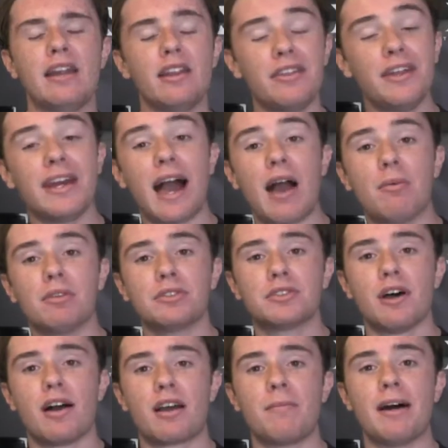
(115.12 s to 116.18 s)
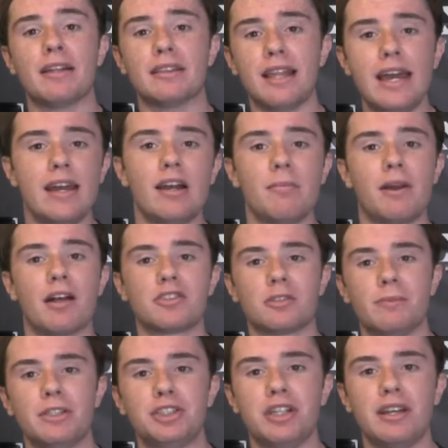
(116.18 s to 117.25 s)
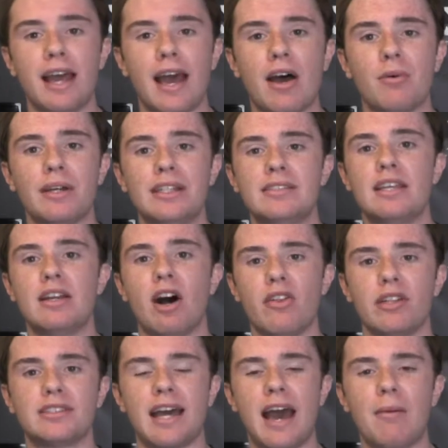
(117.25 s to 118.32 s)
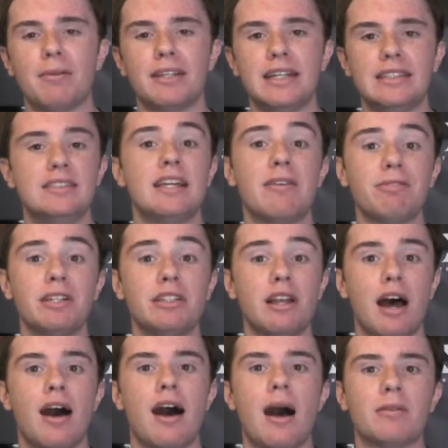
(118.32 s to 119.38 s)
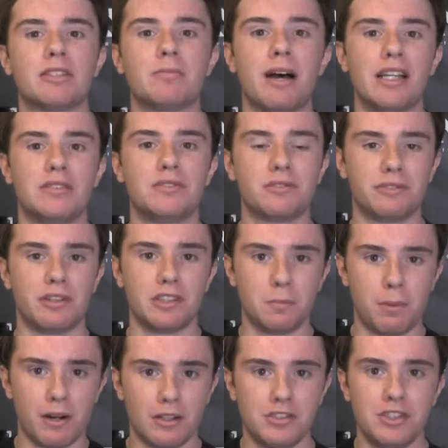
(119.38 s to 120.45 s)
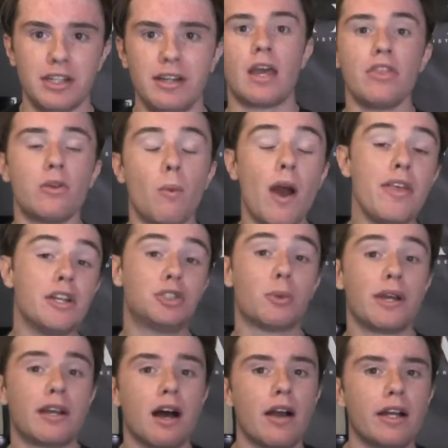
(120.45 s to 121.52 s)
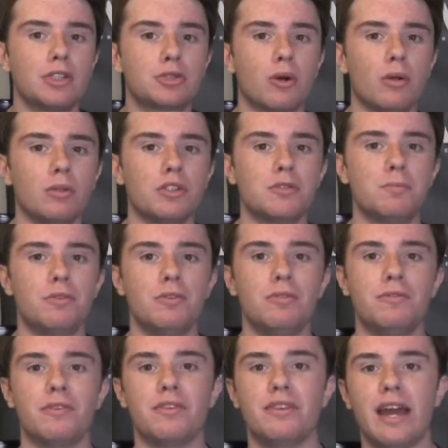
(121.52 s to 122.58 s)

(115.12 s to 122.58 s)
another thing I will talk about later, but also mention now, is that on the tablet, it's definitely not optimized for first person. The way the Joy-Con controllers move,